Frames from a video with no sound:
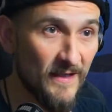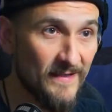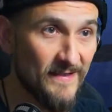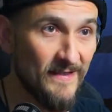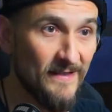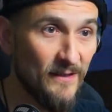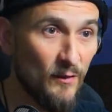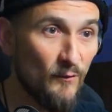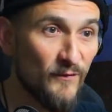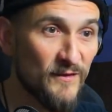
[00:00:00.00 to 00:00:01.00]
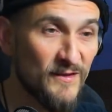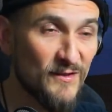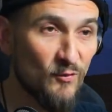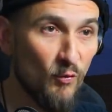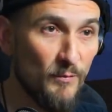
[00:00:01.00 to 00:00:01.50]
see what it looks like
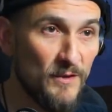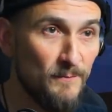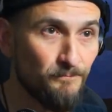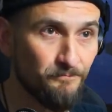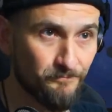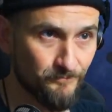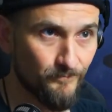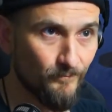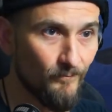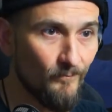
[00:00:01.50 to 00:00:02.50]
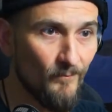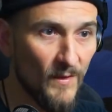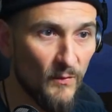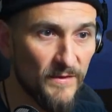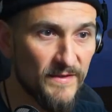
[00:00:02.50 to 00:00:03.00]
and why it's working so well
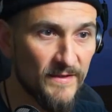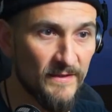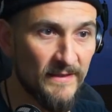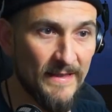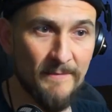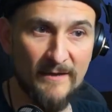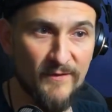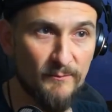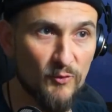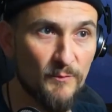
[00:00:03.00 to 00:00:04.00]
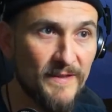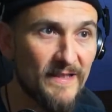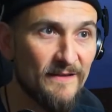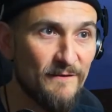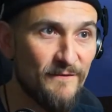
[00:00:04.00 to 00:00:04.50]
here. Then maybe we'll put
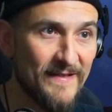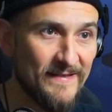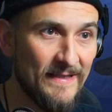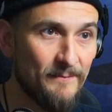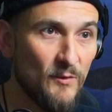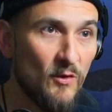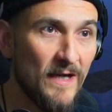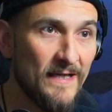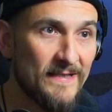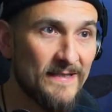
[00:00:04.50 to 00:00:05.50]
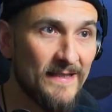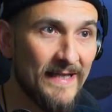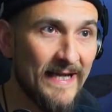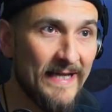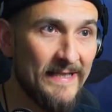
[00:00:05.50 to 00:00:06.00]
together a simple setup
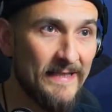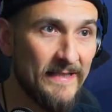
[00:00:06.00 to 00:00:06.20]
ourselves.